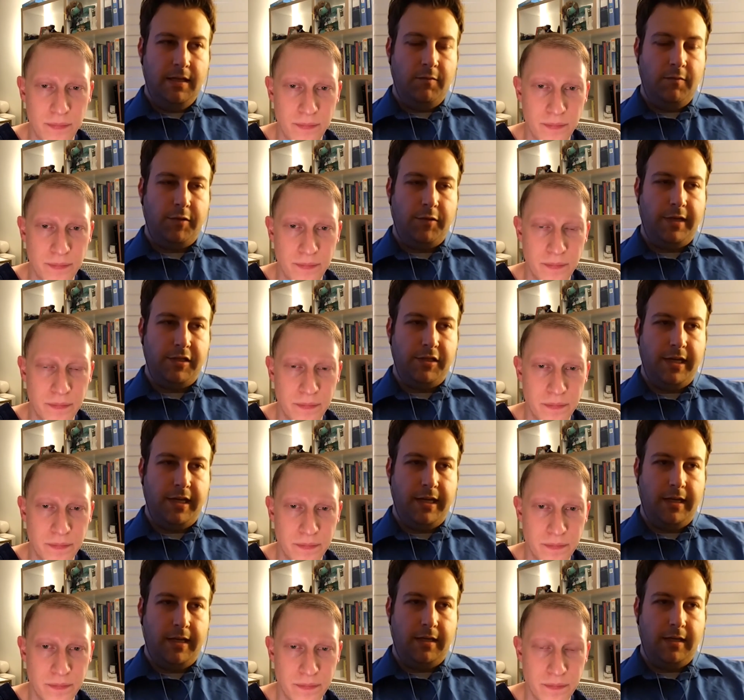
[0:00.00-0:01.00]
Speaker 1: really
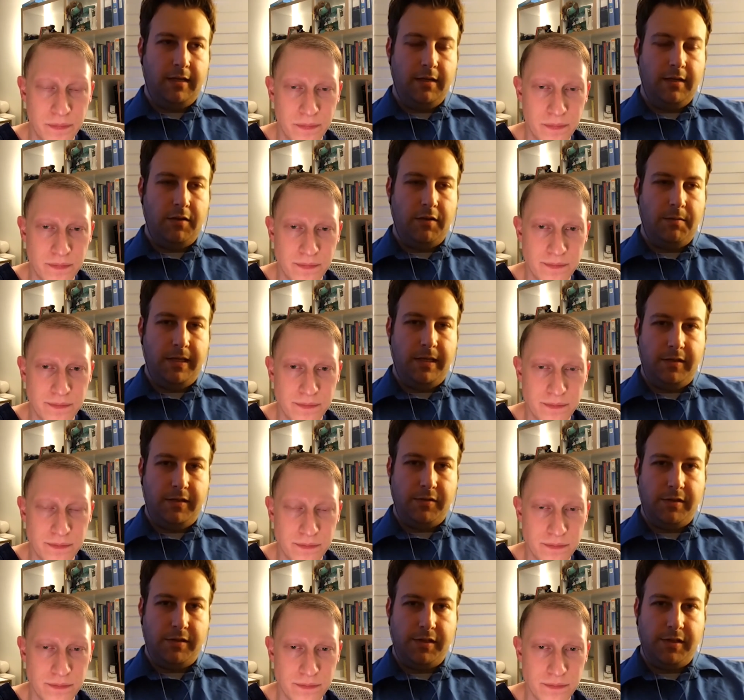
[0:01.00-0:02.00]
educating you know the
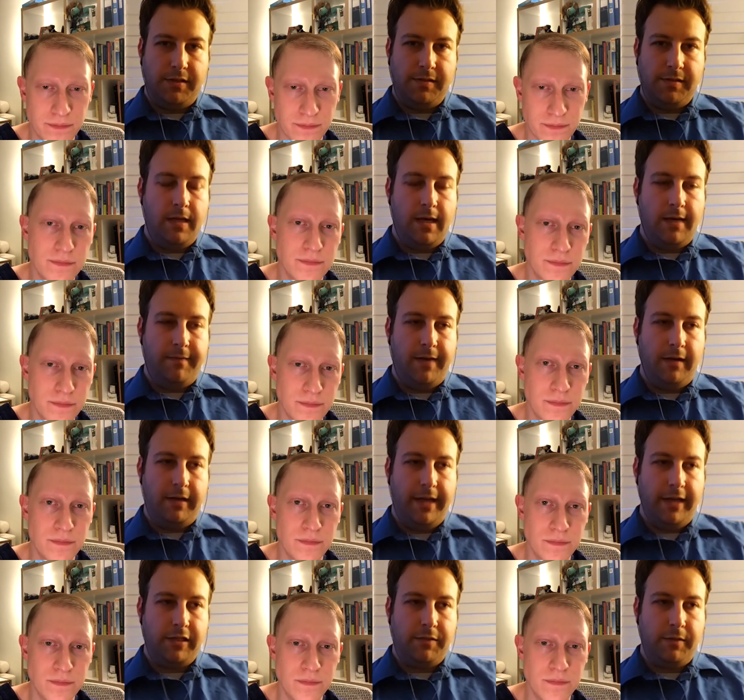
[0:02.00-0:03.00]
pediatricians i found
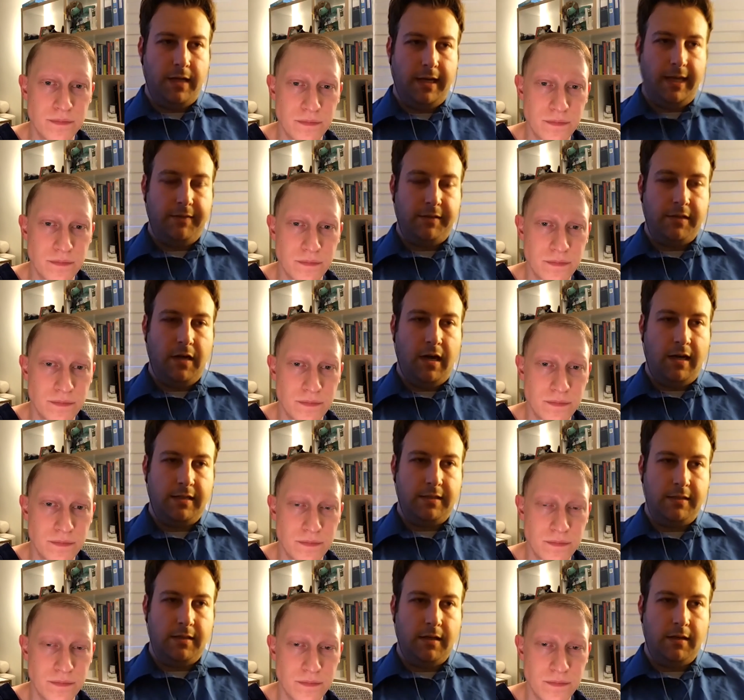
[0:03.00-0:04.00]
actually when i gave a talk
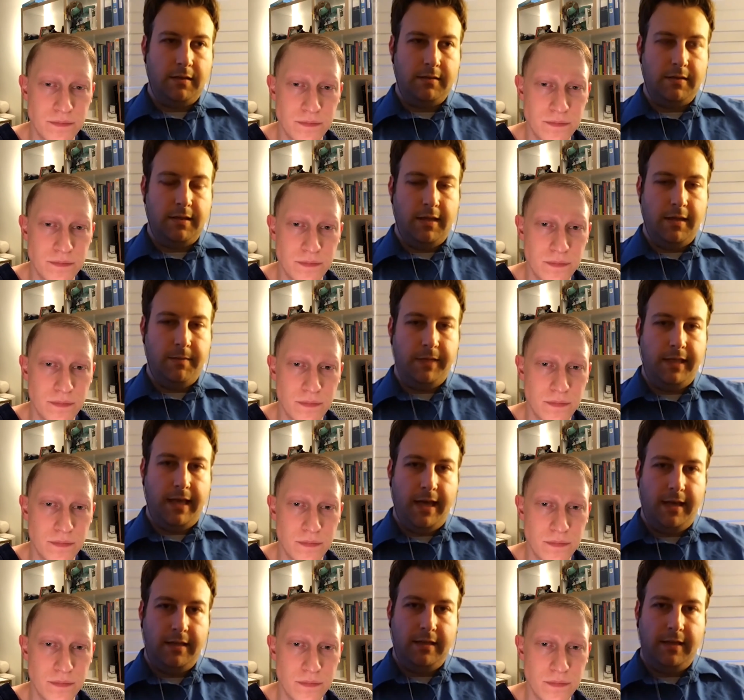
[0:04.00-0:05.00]
to to them and
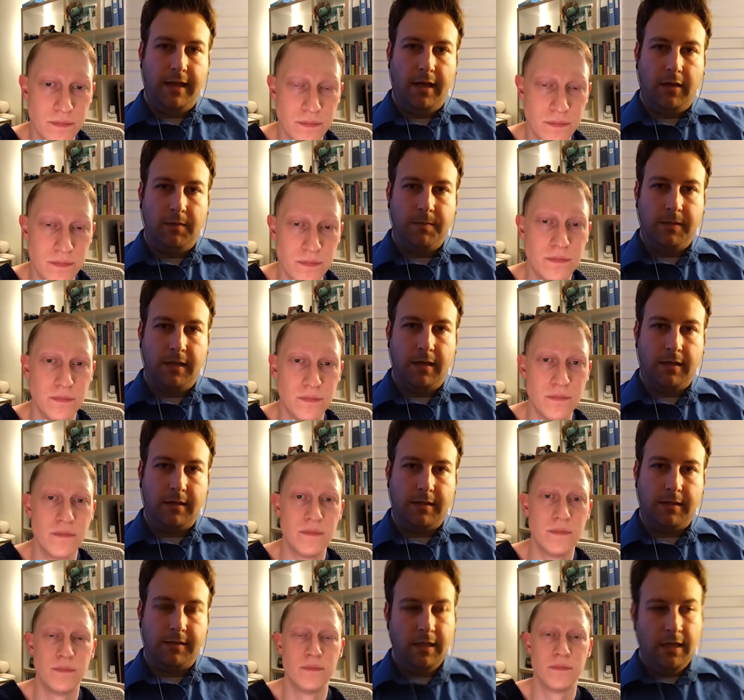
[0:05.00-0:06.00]
that helped
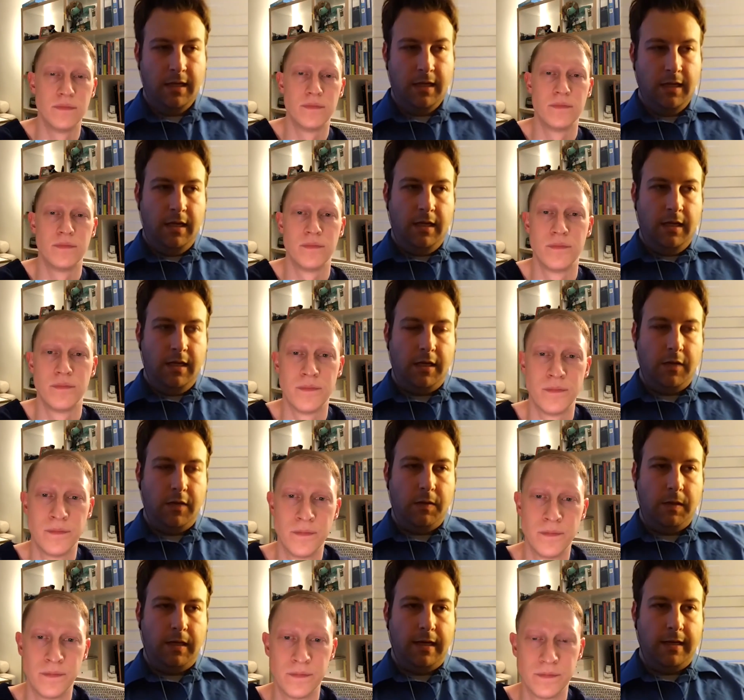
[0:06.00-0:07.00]
because uh, mm-hmm. you know a
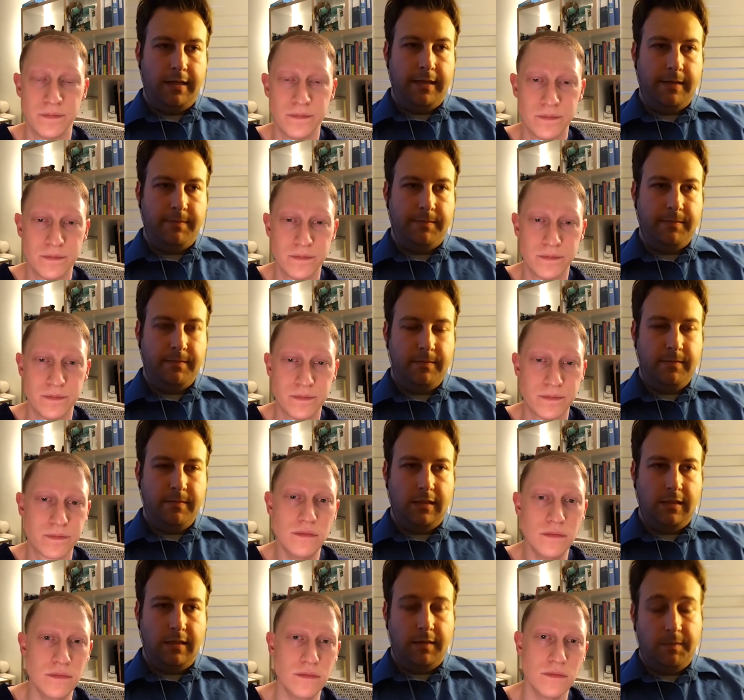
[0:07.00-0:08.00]
lot of them
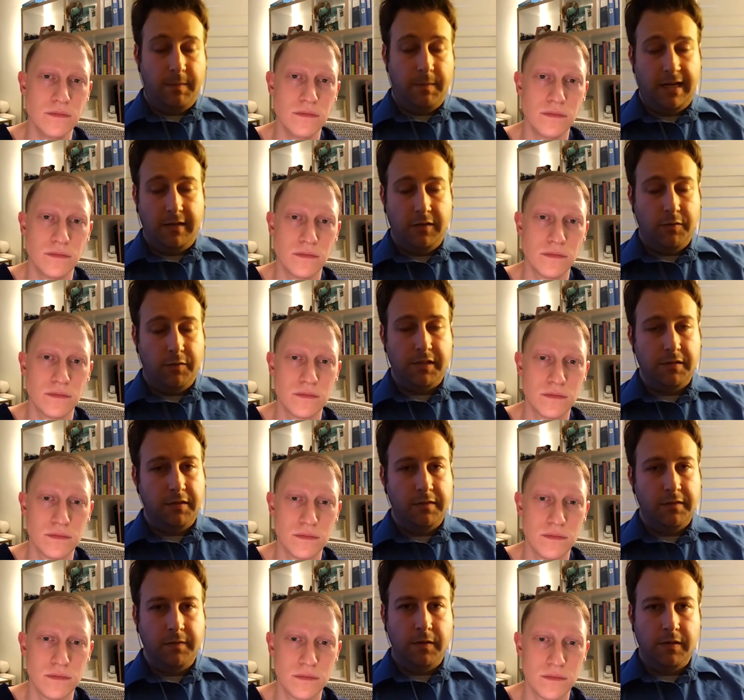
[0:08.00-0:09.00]
may not know what to
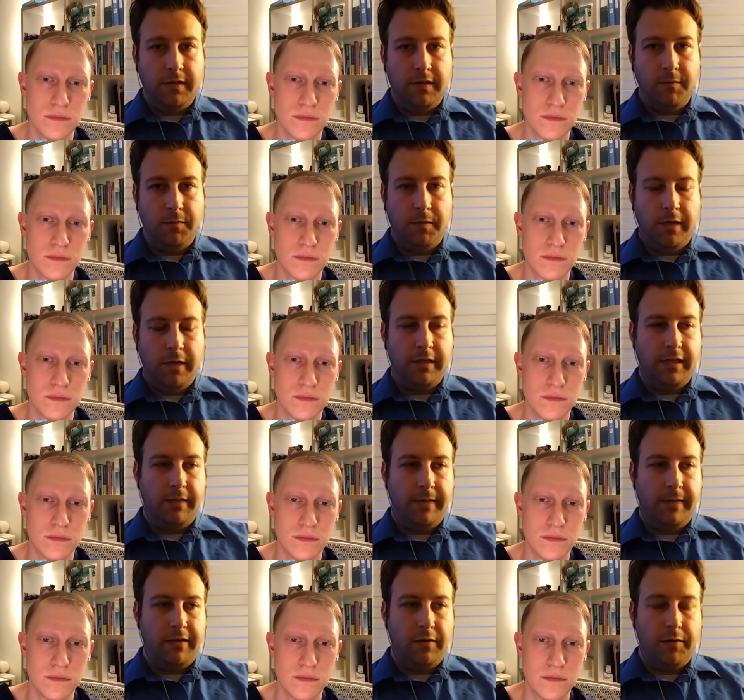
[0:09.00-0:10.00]
look for number one and they
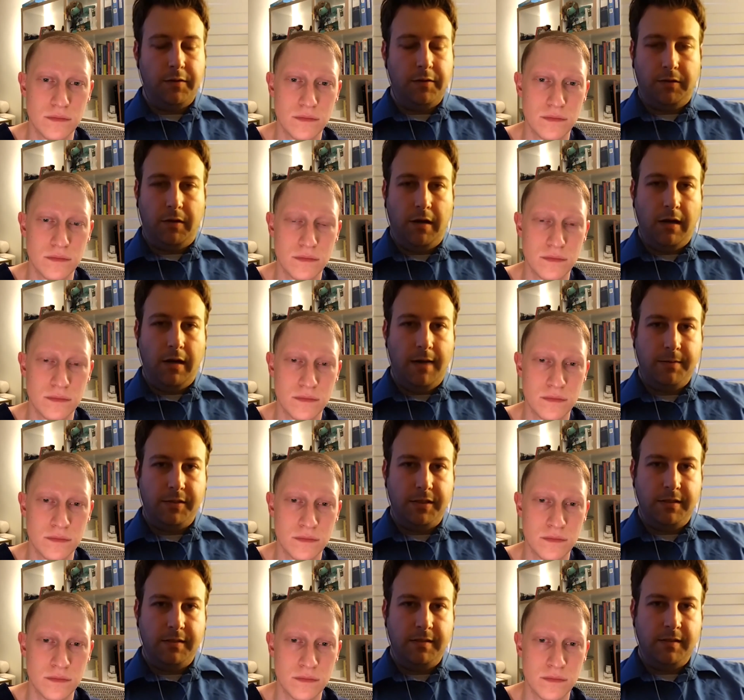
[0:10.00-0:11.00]
may not know that there are
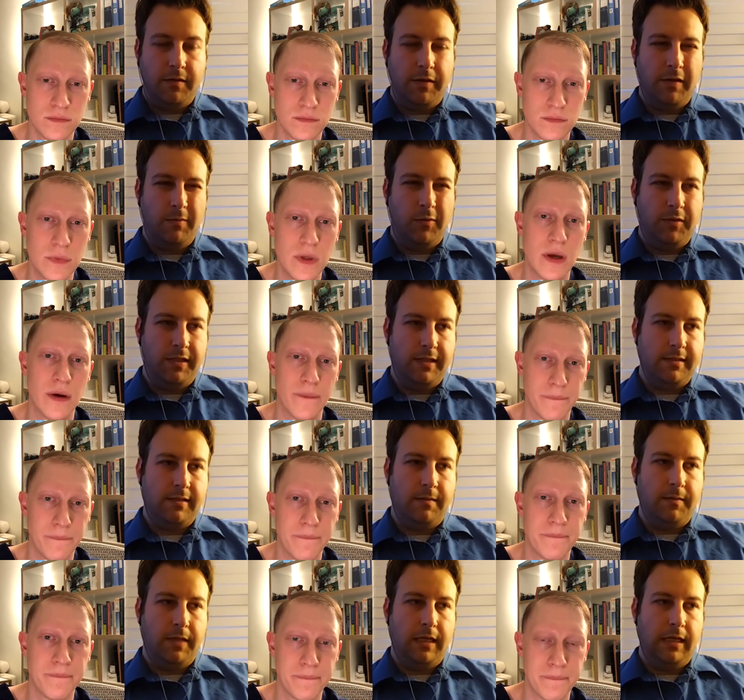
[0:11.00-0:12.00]
options you know ear molding yeah.
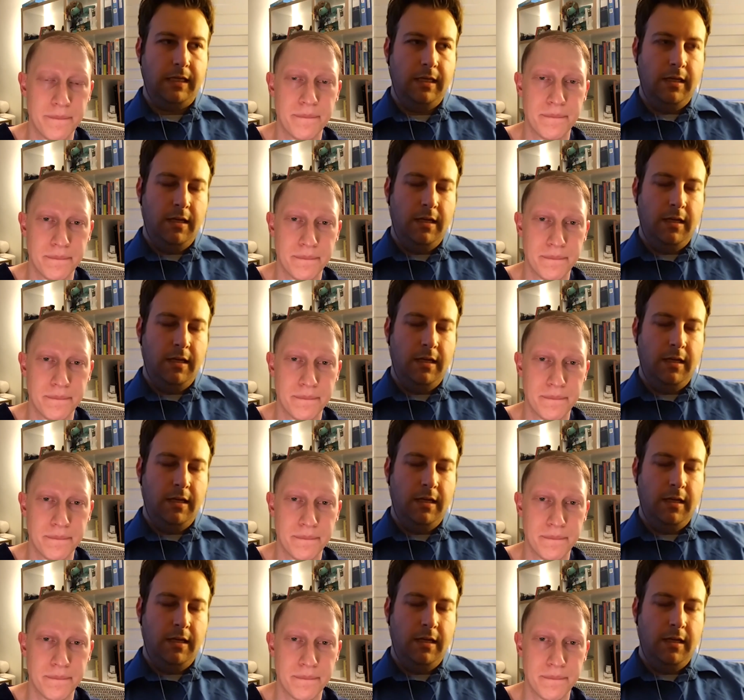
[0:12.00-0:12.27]
something